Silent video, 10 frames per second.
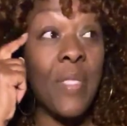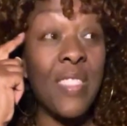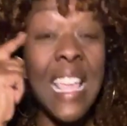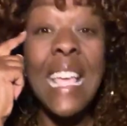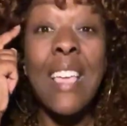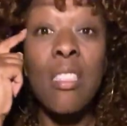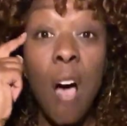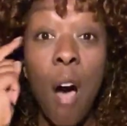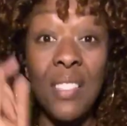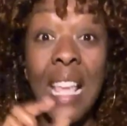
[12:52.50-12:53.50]
thinking
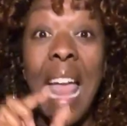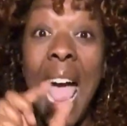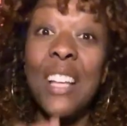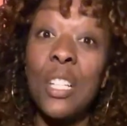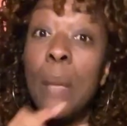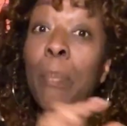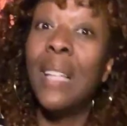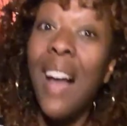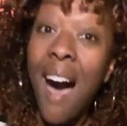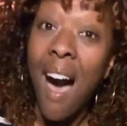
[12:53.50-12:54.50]
thoughts that actually
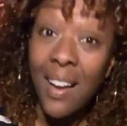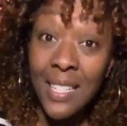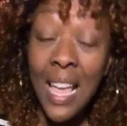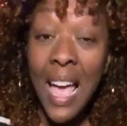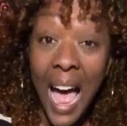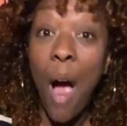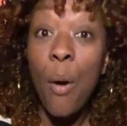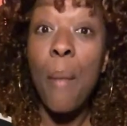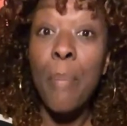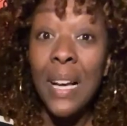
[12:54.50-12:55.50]
blocked our
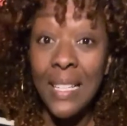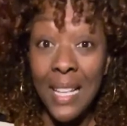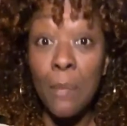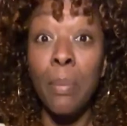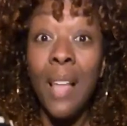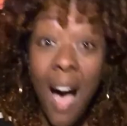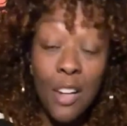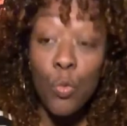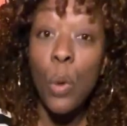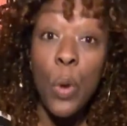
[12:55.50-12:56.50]
abundance,
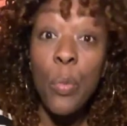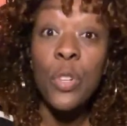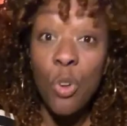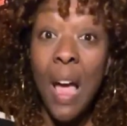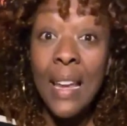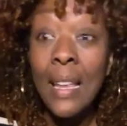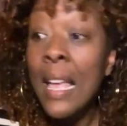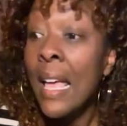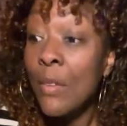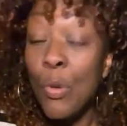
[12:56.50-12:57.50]
blocked what we were trying to
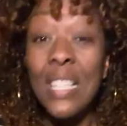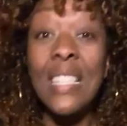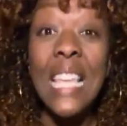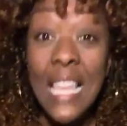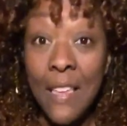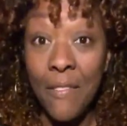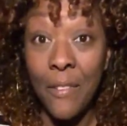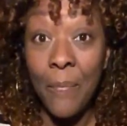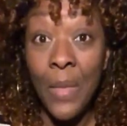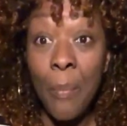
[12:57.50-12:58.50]
receive.
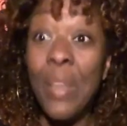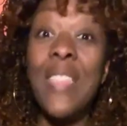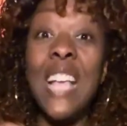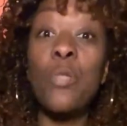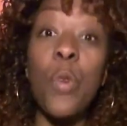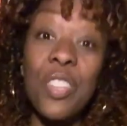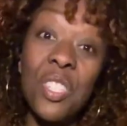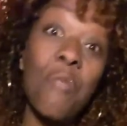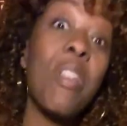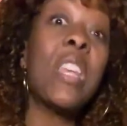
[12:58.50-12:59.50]
But that's where
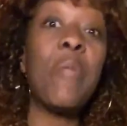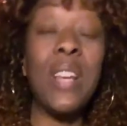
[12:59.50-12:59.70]
surrendering